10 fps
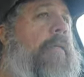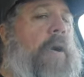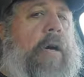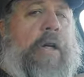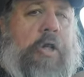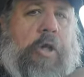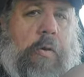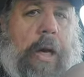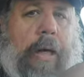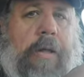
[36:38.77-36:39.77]
very
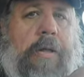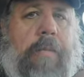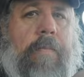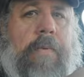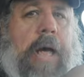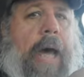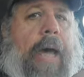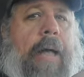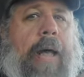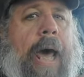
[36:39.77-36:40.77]
strict
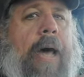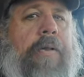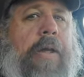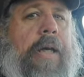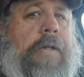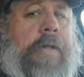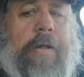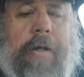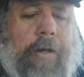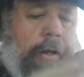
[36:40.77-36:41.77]
diet athletes
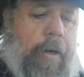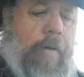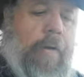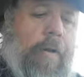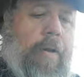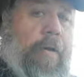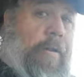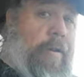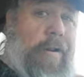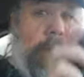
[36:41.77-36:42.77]
sit there and go,
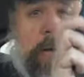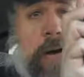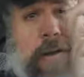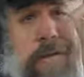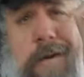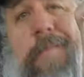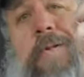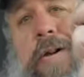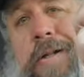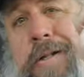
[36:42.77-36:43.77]
"Look at my
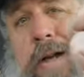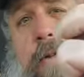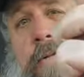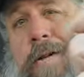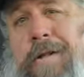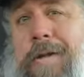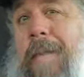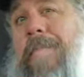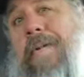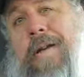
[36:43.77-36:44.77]
Subway sandwich.
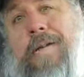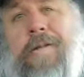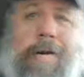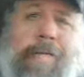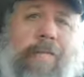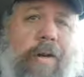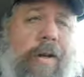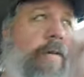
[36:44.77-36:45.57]
Subway is good for